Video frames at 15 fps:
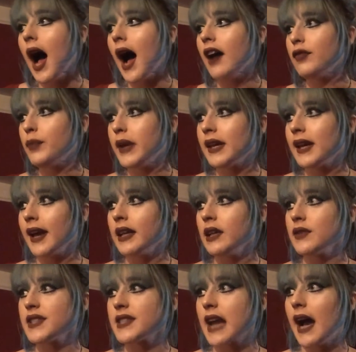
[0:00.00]
I've been kind
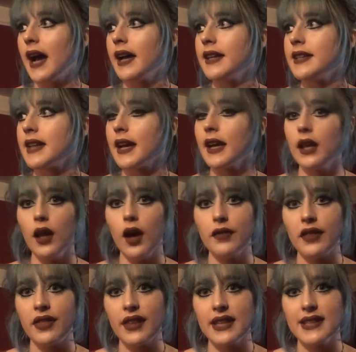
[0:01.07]
of scattered, and a lot
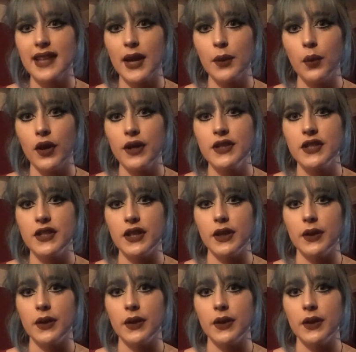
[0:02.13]
of the things that I wanted to do,